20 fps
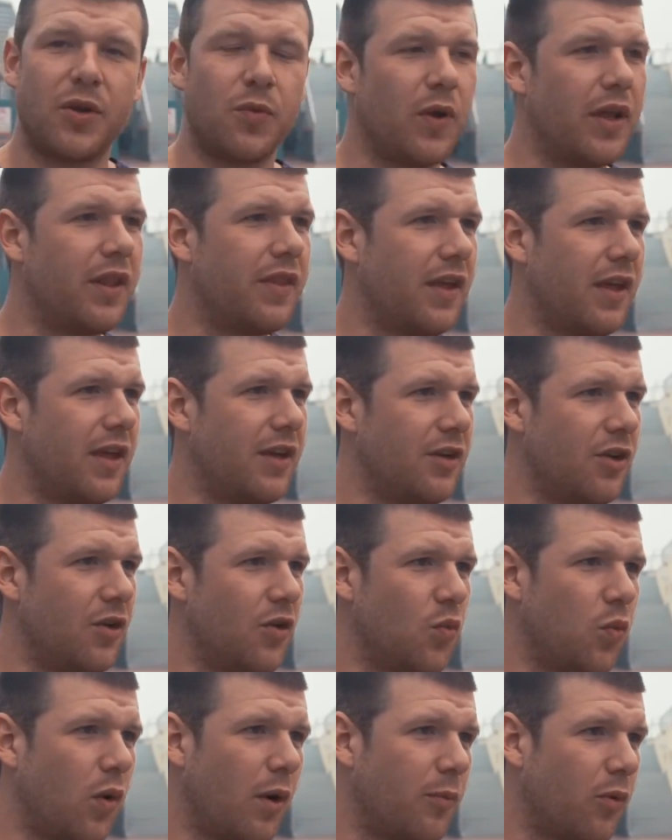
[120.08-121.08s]
it with a
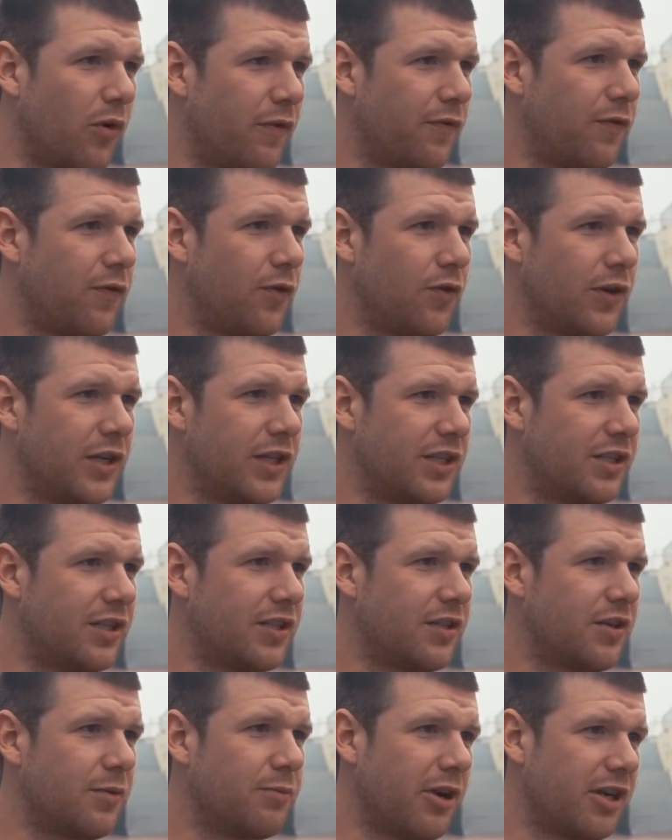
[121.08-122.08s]
new
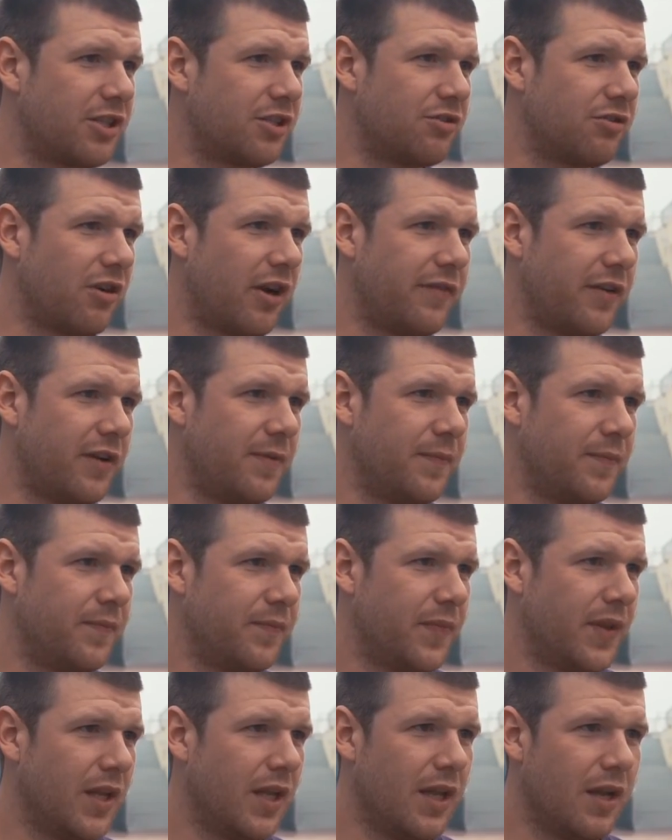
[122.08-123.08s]
1.4-inch compression driver
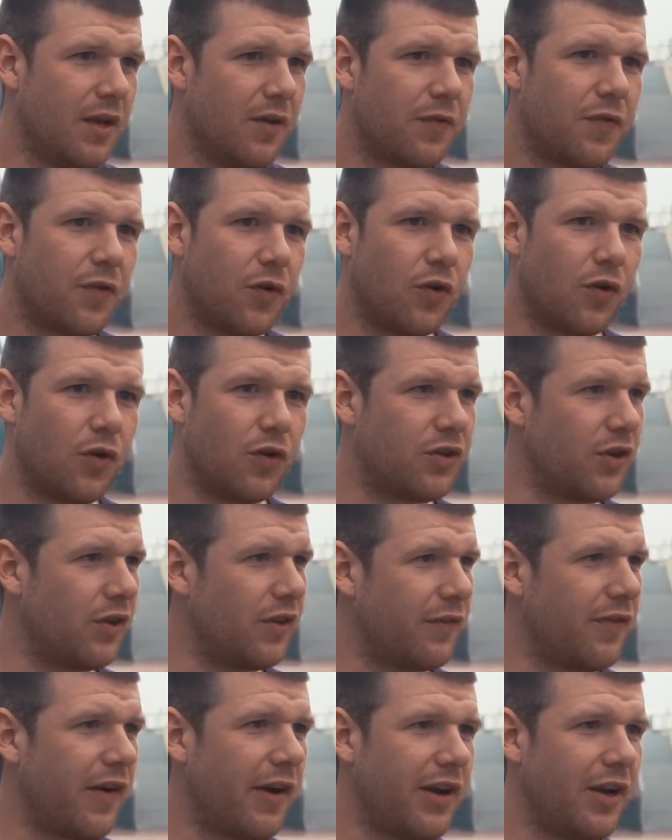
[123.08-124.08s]
for doing
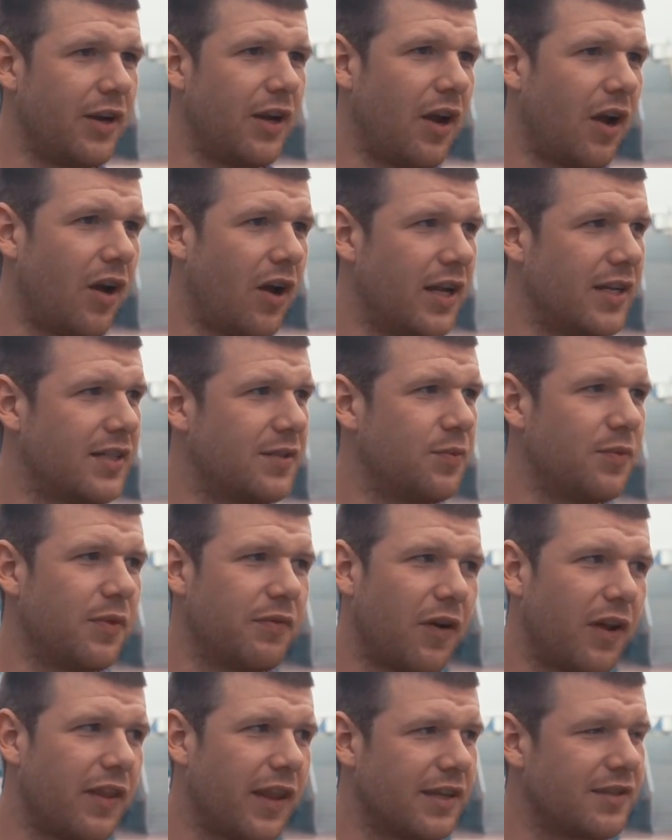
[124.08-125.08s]
the very highs. We
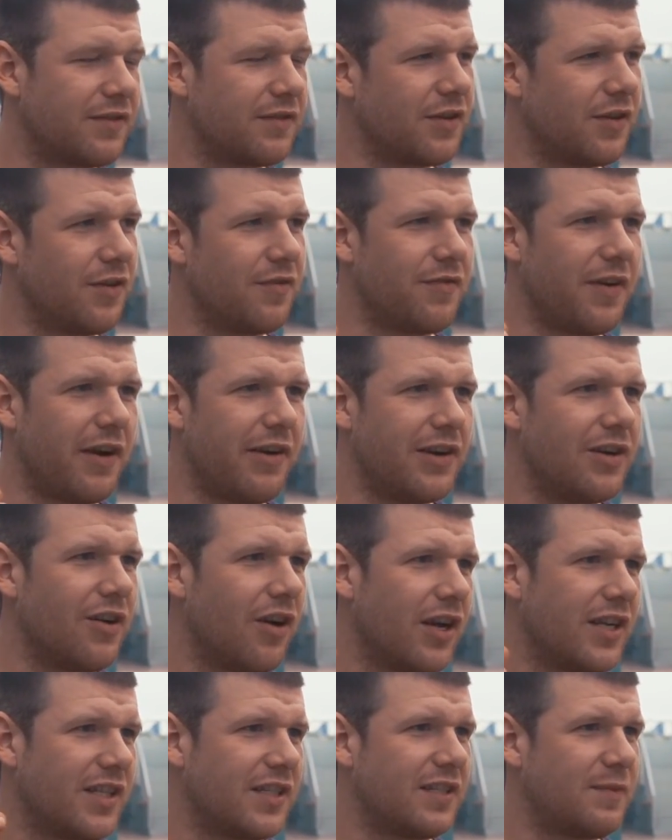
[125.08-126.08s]
find that's got a very
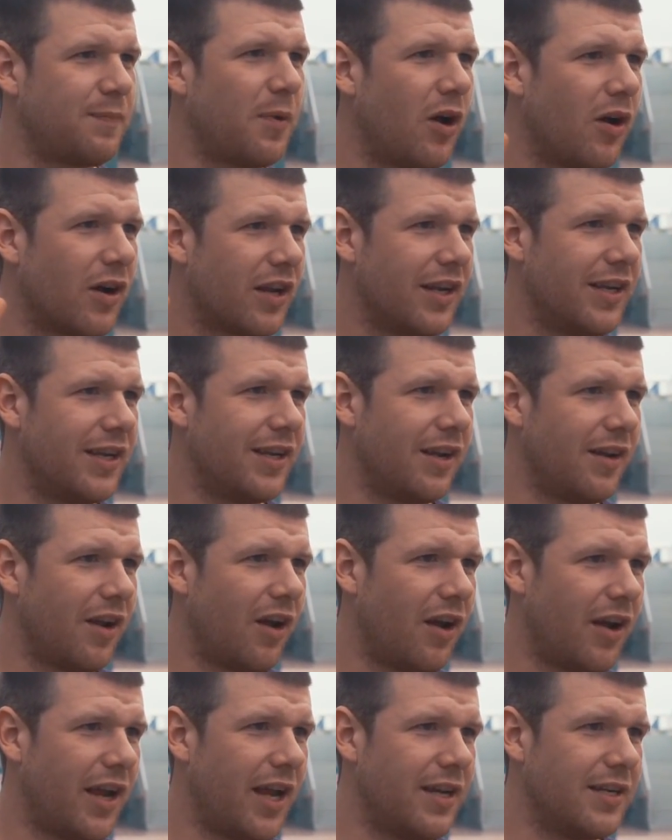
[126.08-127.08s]
nice, sparkly
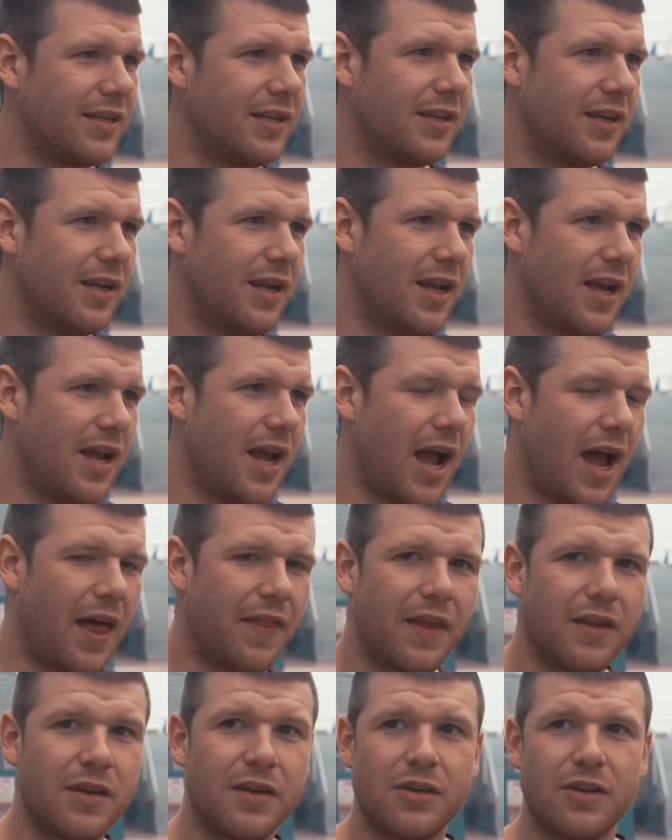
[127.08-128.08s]
high end. And
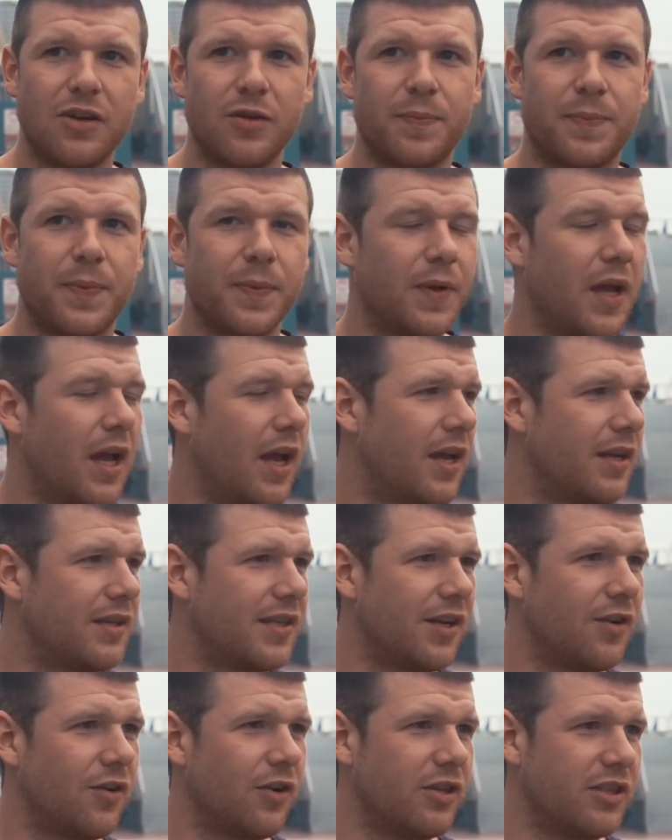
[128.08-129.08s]
then the new
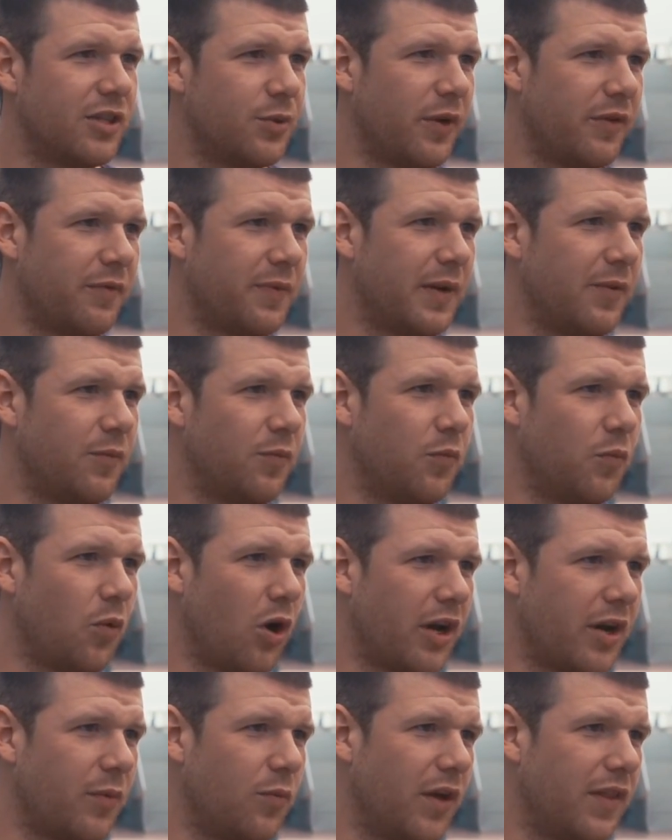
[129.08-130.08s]
technology we've been
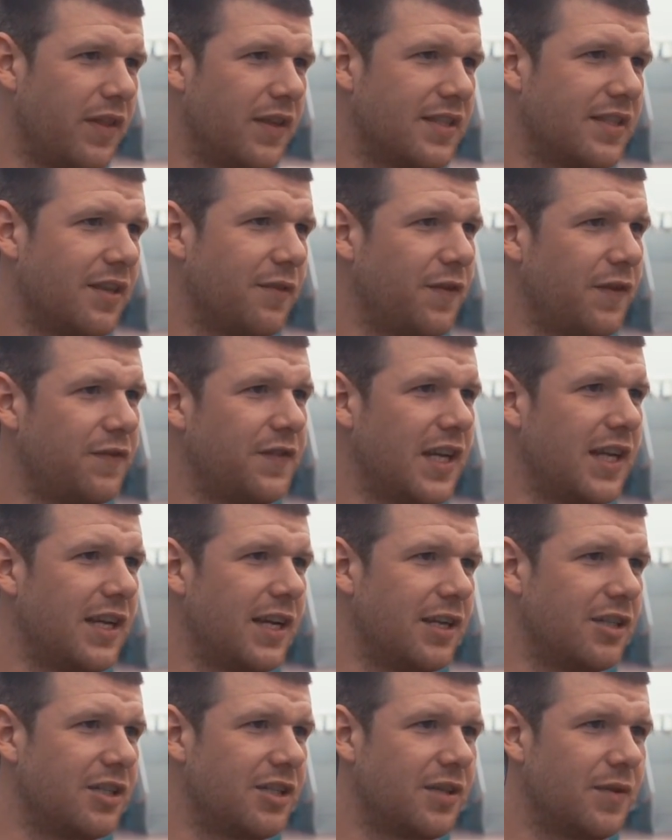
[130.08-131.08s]
working with is the
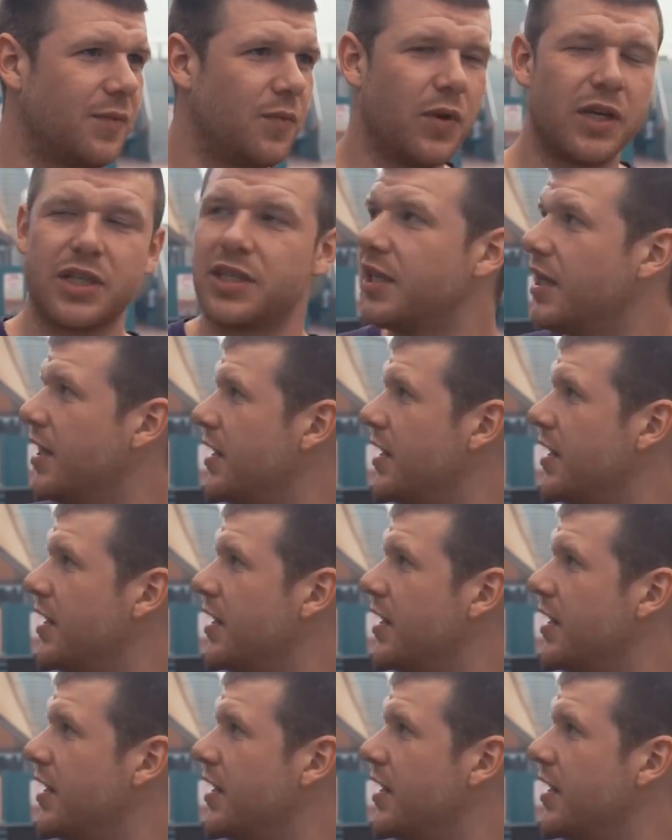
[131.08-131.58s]
15-inch, which